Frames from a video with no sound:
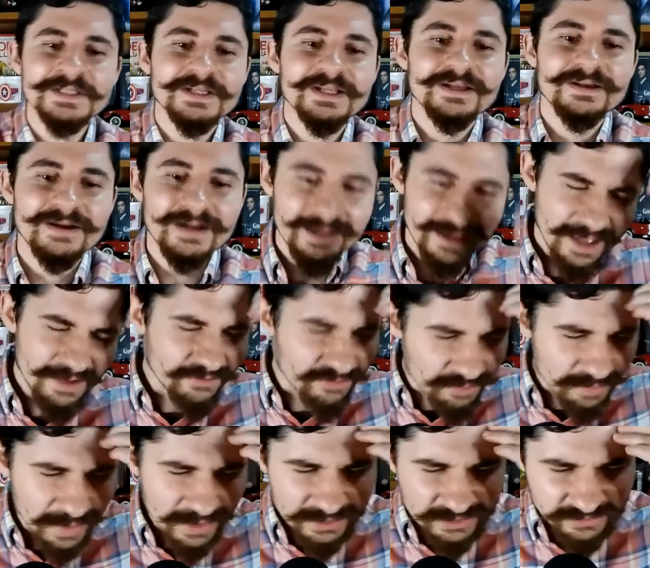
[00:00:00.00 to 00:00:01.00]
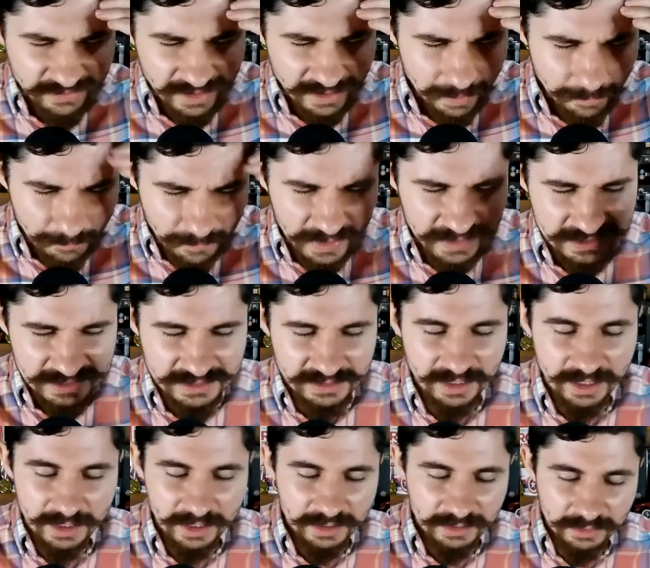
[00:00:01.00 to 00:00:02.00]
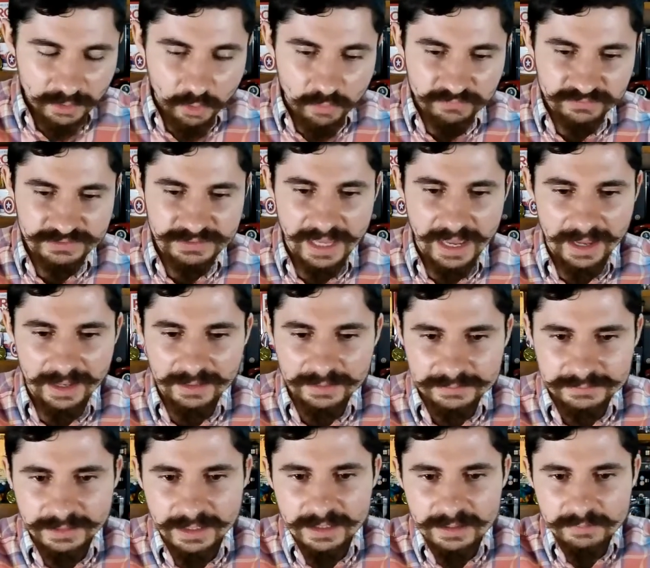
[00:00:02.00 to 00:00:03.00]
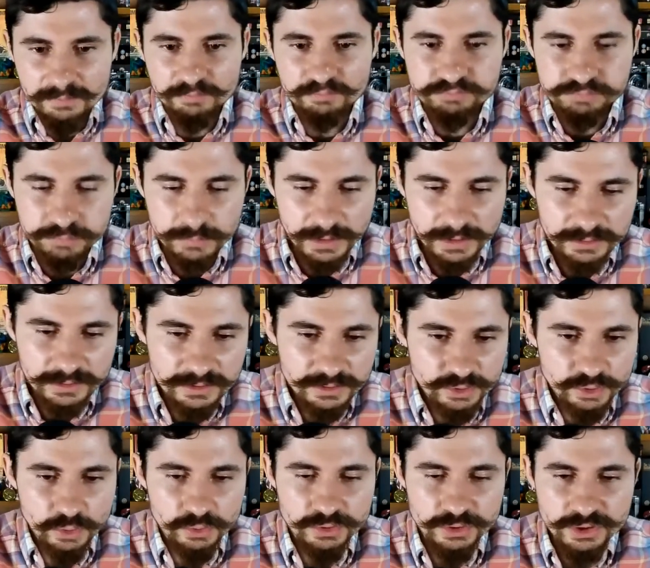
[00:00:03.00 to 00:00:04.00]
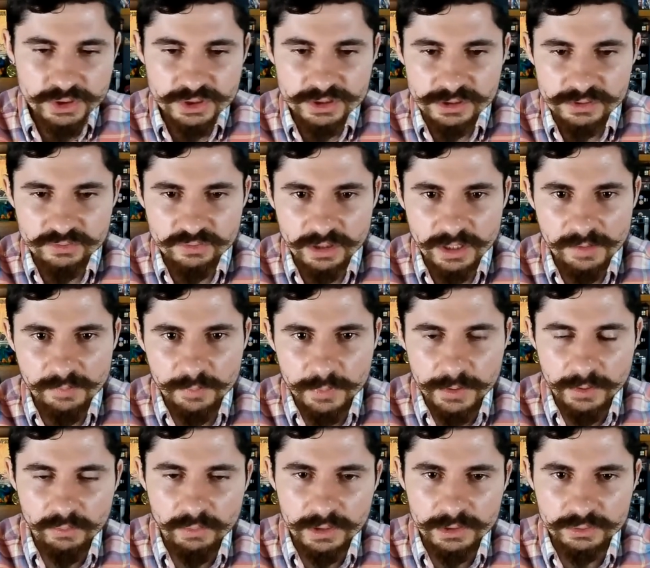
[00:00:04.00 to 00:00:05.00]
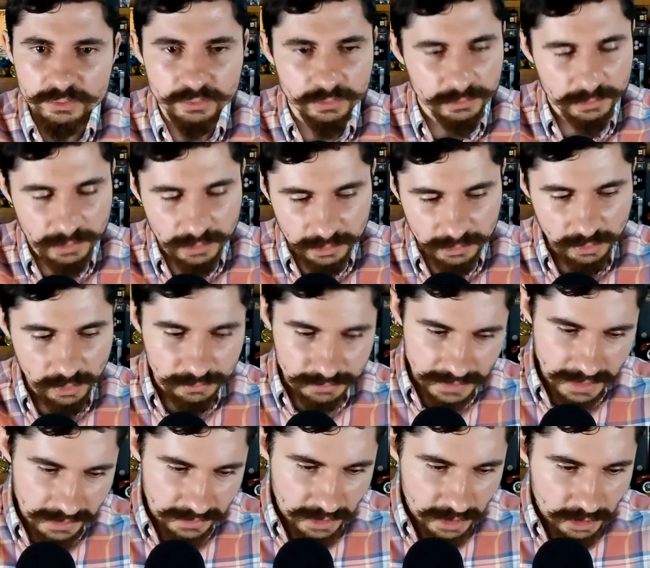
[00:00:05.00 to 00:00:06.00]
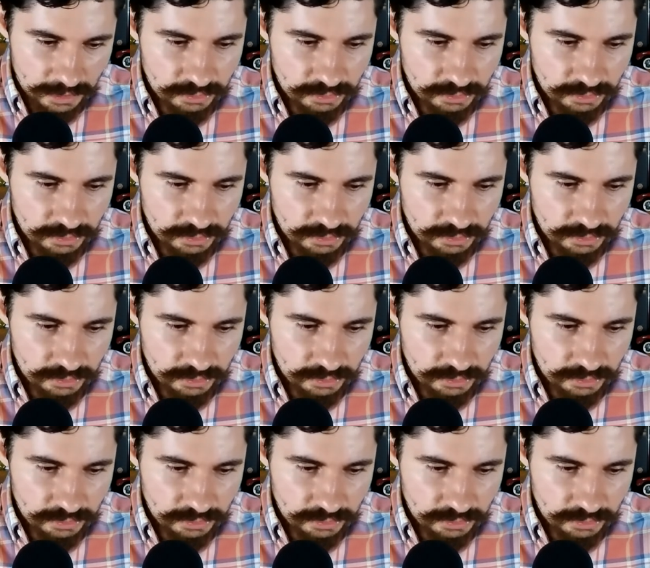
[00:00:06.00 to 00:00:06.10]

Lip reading: Right? Everybody's fucking pissed over there. They eating sausages and drinking beer. What are you doing? You know what I'm saying?